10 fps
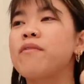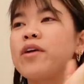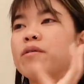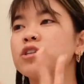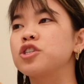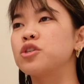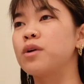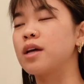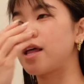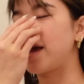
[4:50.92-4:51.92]
and they were just
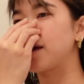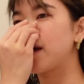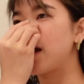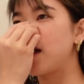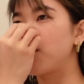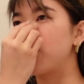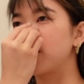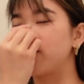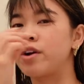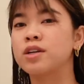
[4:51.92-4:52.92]
doing like one
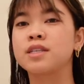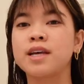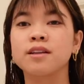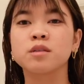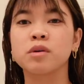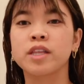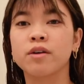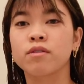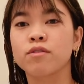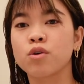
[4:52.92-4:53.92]
of their sets, but they
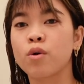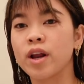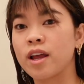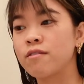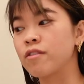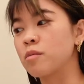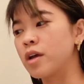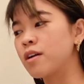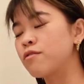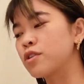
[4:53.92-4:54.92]
were recording it and filming
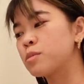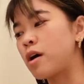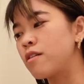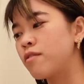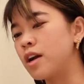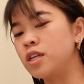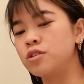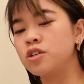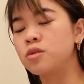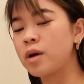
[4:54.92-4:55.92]
it for Spotify and
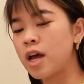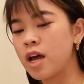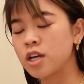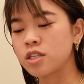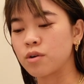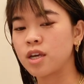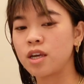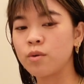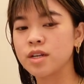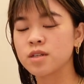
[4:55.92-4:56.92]
YouTube. So
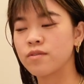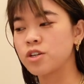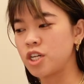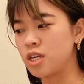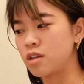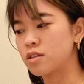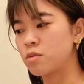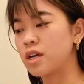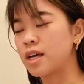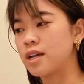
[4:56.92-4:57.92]
he went to Virginia this
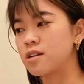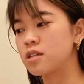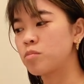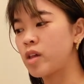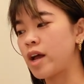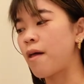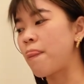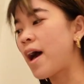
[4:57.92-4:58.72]
weekend to play on